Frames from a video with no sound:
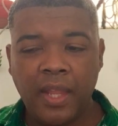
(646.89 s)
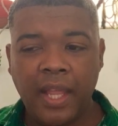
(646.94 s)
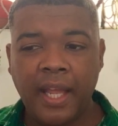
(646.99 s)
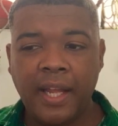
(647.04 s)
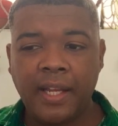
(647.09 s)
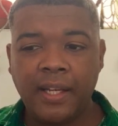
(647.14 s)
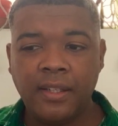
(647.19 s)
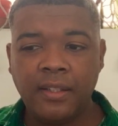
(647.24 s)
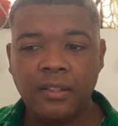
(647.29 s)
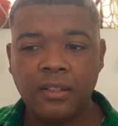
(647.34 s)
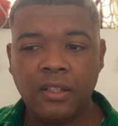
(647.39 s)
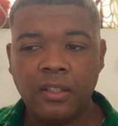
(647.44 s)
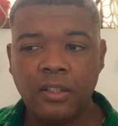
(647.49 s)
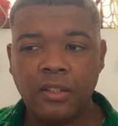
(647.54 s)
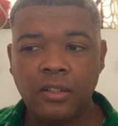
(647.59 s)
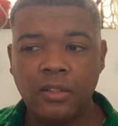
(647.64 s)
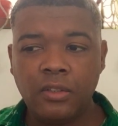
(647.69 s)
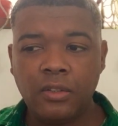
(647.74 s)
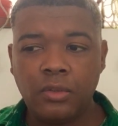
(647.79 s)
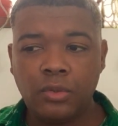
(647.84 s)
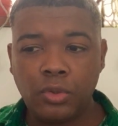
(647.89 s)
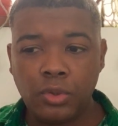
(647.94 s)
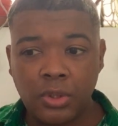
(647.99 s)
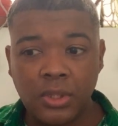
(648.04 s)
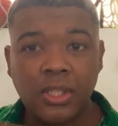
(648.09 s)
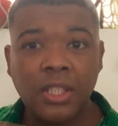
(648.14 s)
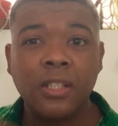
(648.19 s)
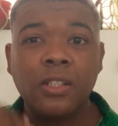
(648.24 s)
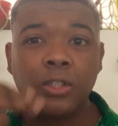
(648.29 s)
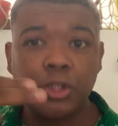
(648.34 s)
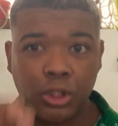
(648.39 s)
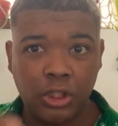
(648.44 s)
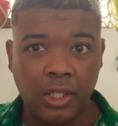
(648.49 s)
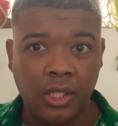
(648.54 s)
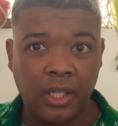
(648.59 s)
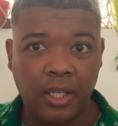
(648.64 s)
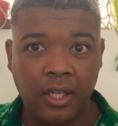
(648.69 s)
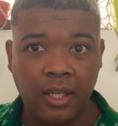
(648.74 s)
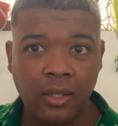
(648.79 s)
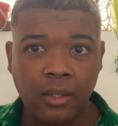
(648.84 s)
and to still
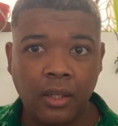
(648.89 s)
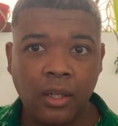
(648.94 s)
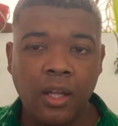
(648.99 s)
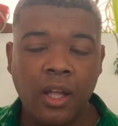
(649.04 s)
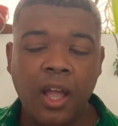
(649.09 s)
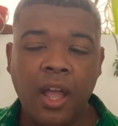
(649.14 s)
share,